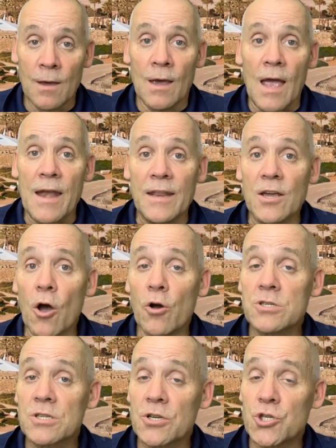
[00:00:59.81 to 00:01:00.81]
and he
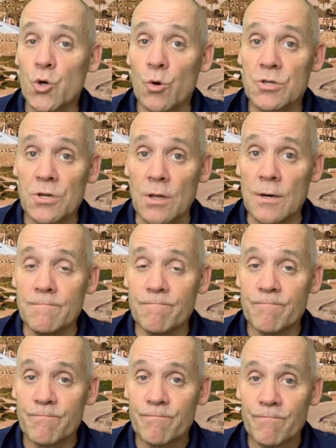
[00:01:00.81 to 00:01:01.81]
goes to Jerusalem.
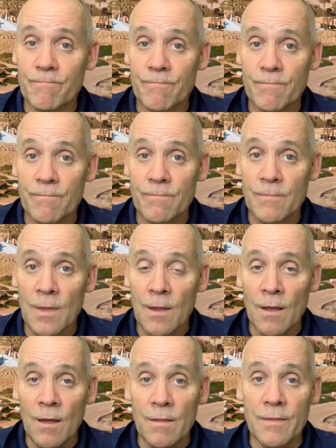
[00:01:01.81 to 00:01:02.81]

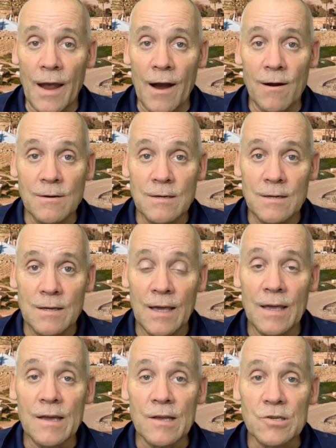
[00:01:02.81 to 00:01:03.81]
There
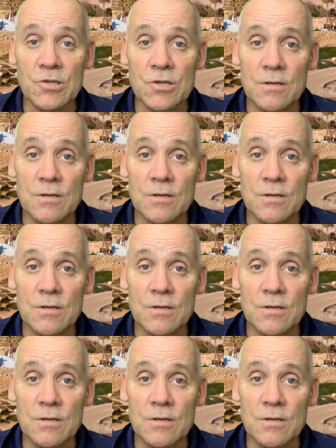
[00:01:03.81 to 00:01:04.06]
he is